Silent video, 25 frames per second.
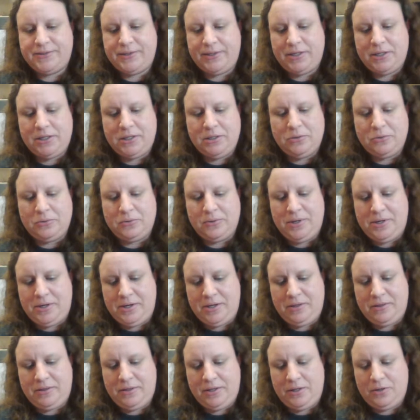
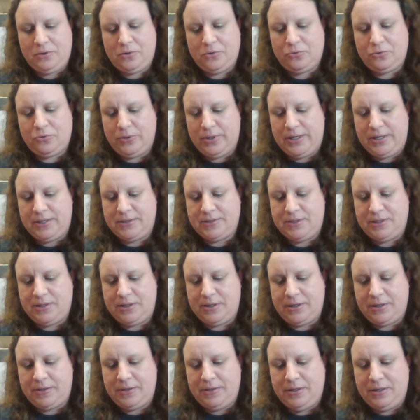creasing or anything
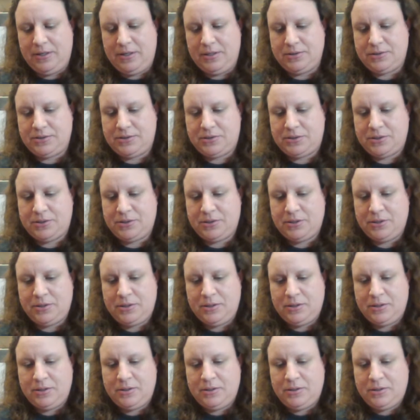crazy on
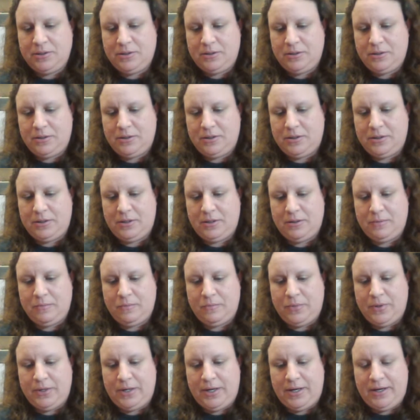this.
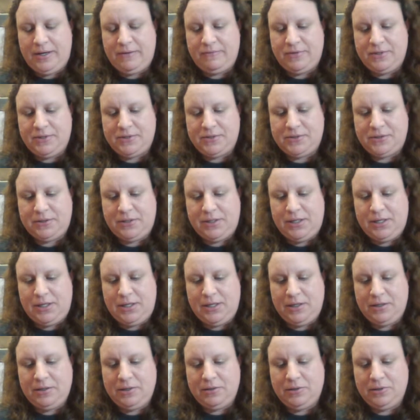But
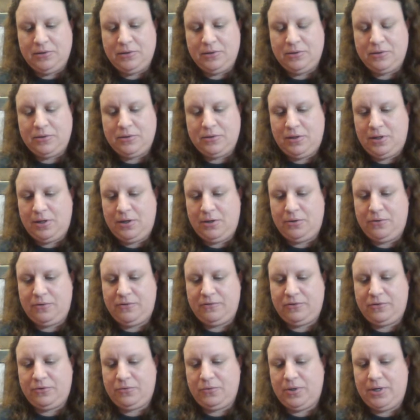obviously, you
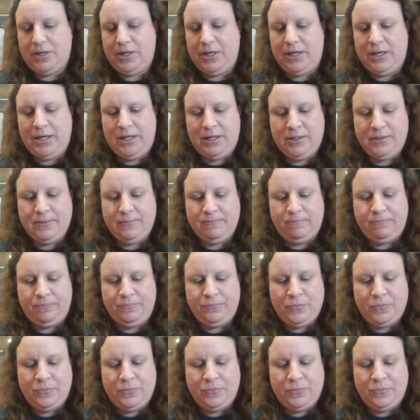know, 3.